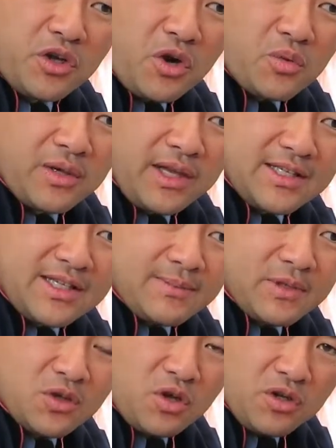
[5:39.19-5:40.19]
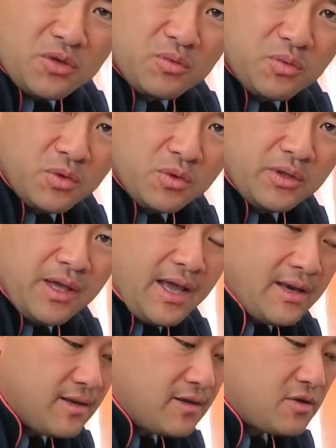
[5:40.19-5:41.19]
dog will accept the cotton wool
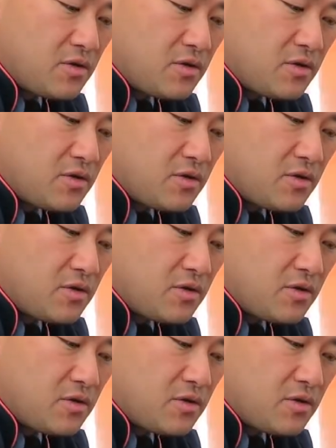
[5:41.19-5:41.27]
and